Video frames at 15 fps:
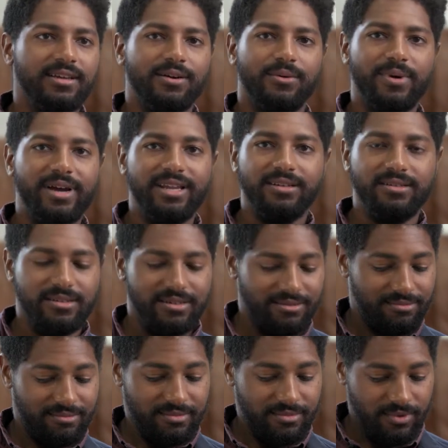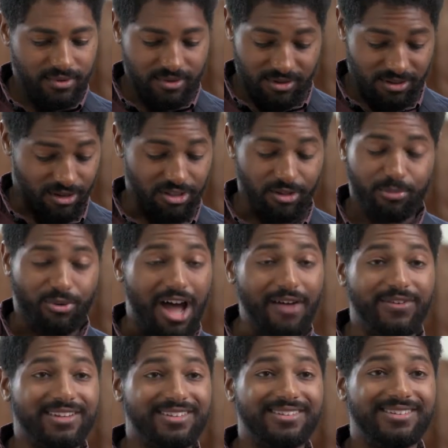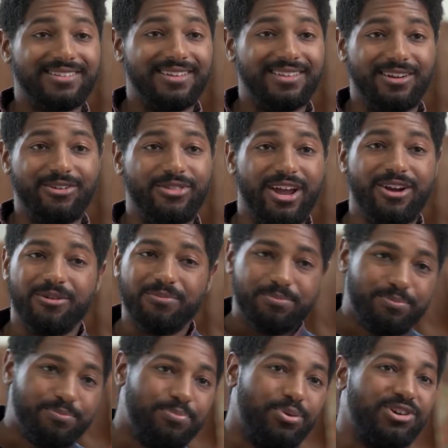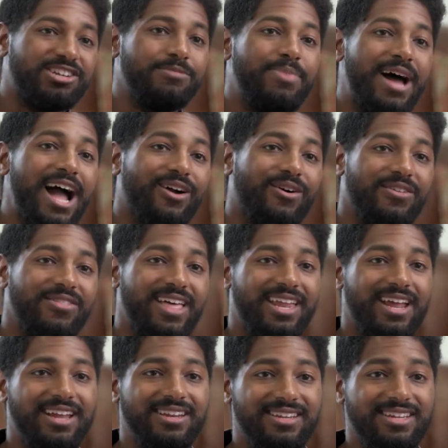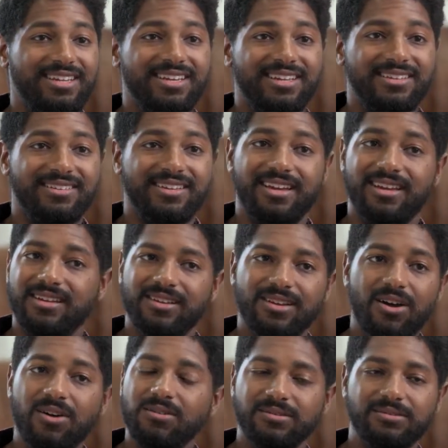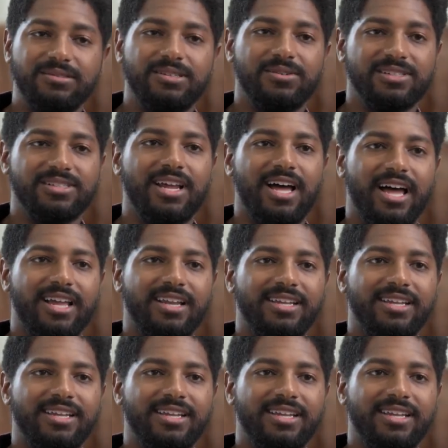When the prophets, they're there to push back on that idea and say, no, it's not.